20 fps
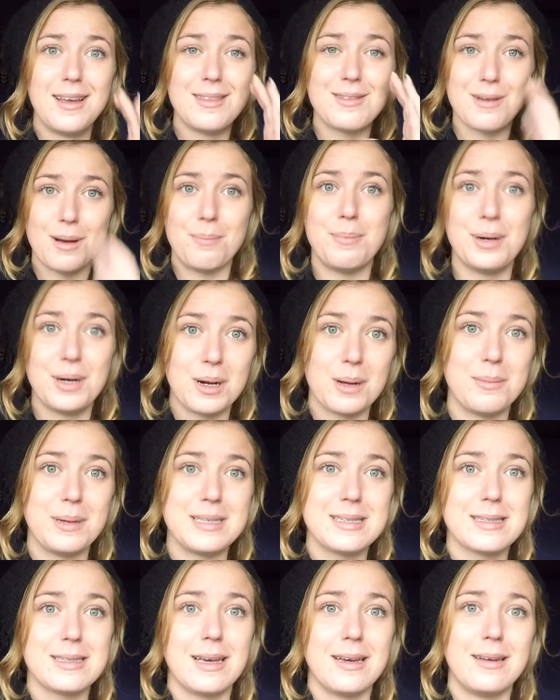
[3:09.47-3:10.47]
that I put on my
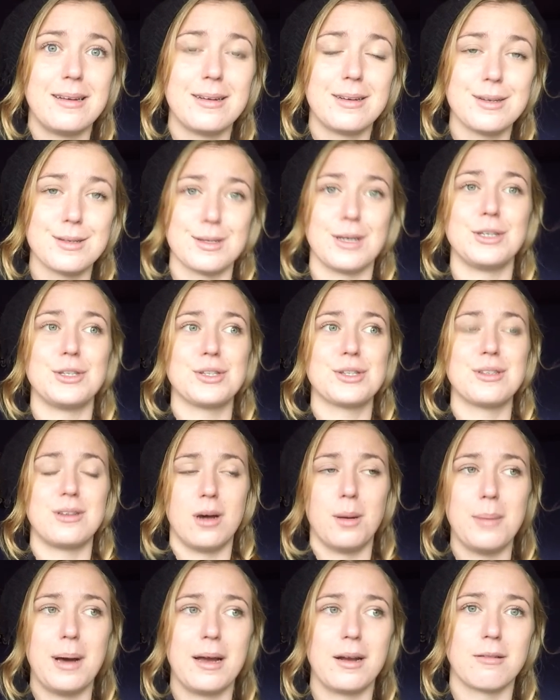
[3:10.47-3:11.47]
skin because I just
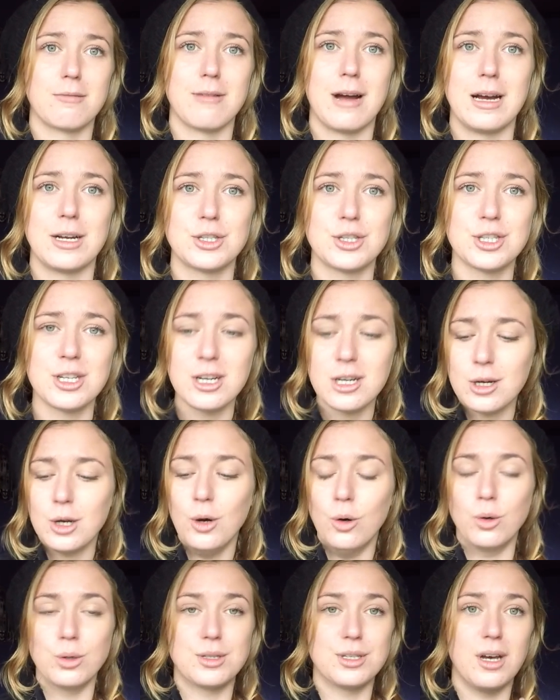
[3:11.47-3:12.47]
come out in a rash
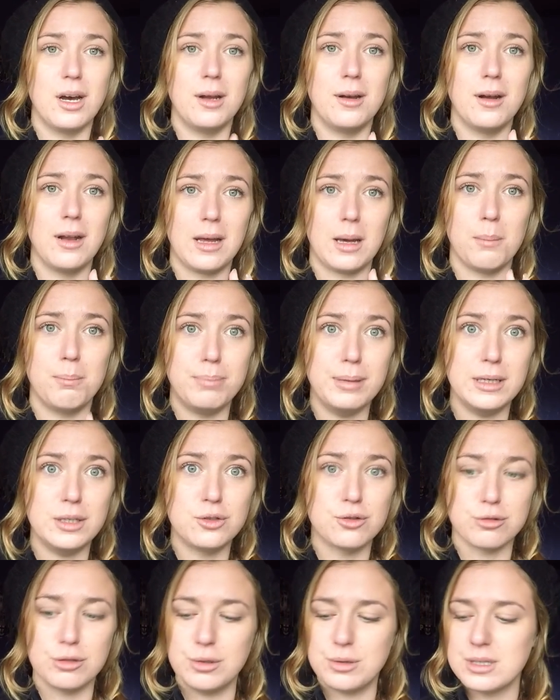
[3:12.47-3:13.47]
or turn like a
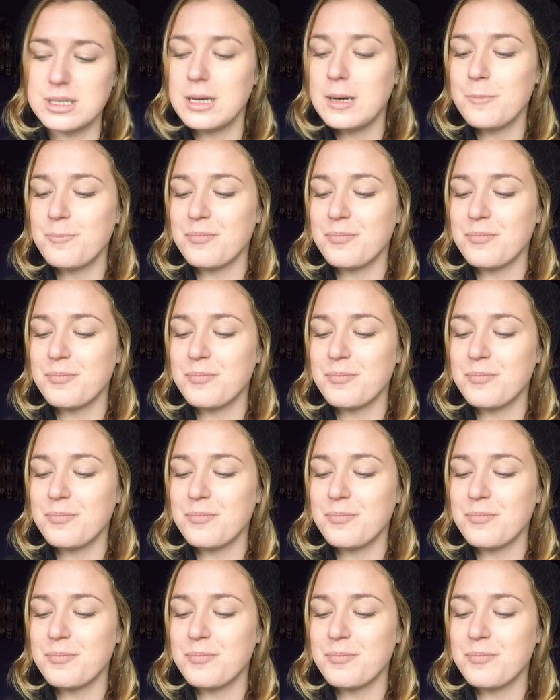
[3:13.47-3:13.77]
beetroot.